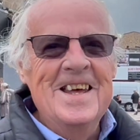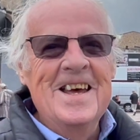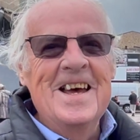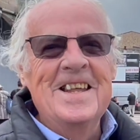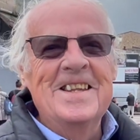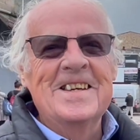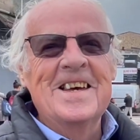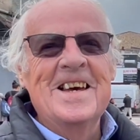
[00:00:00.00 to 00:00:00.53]

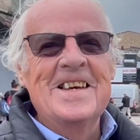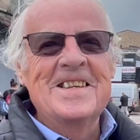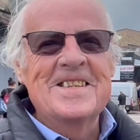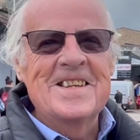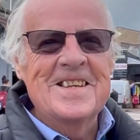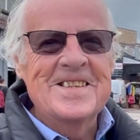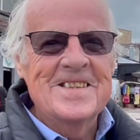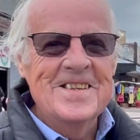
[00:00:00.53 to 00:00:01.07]
the guy
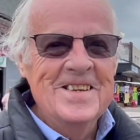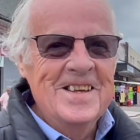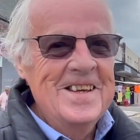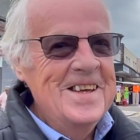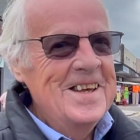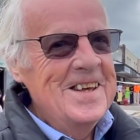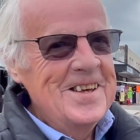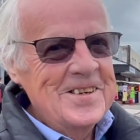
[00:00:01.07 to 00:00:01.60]
says,
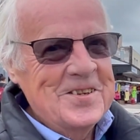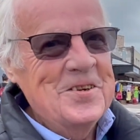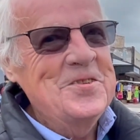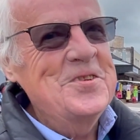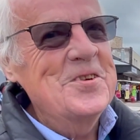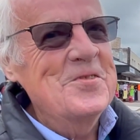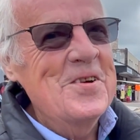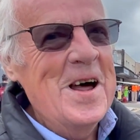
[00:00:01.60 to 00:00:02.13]
could
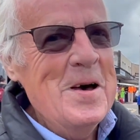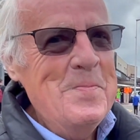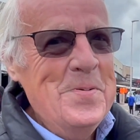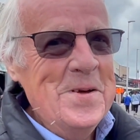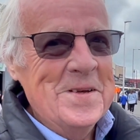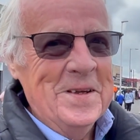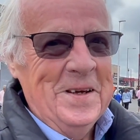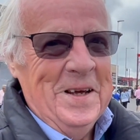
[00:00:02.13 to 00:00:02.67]
you wrap it?